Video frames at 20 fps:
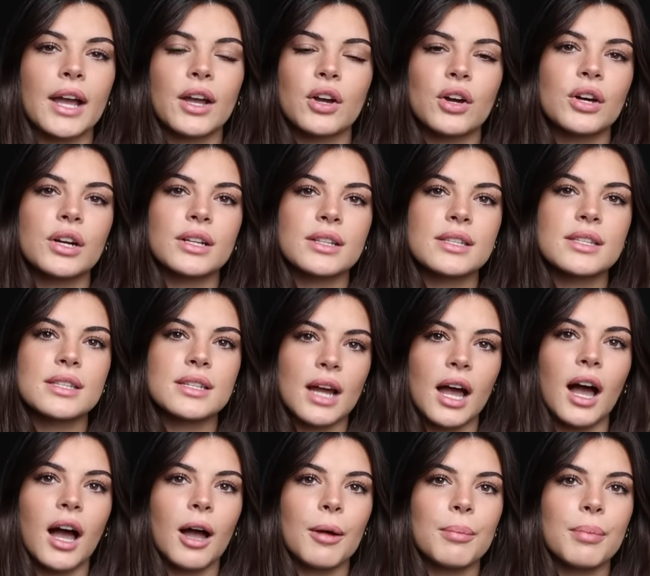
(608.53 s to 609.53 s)
I couldn't
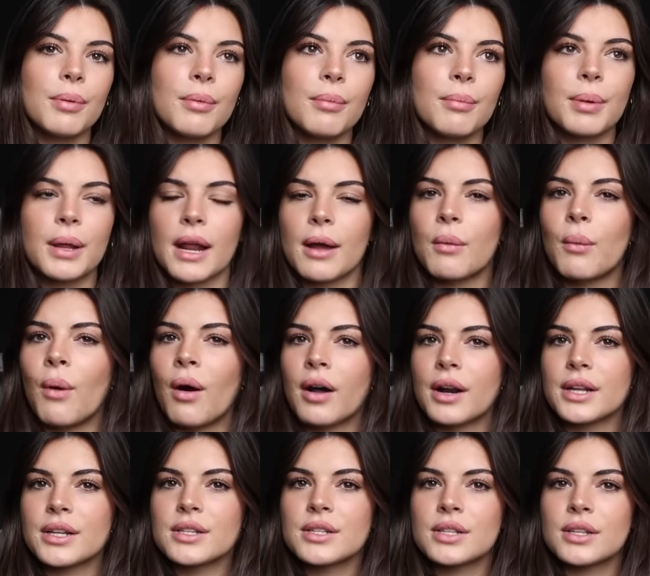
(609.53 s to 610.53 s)
stop, but I
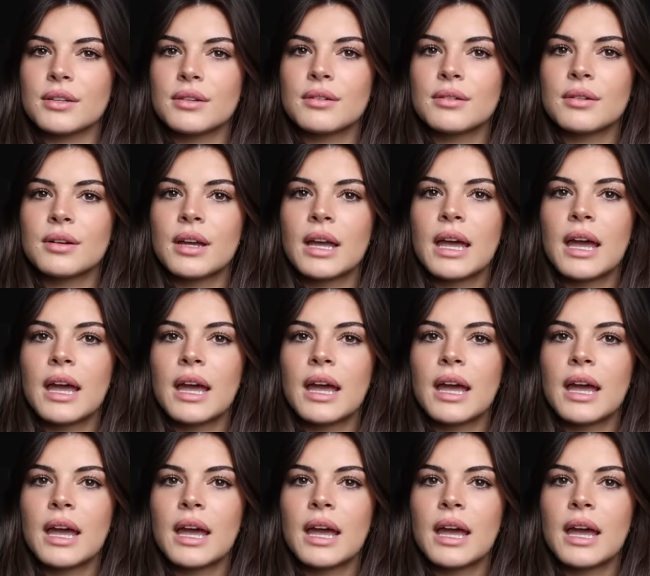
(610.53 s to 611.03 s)
wanted to.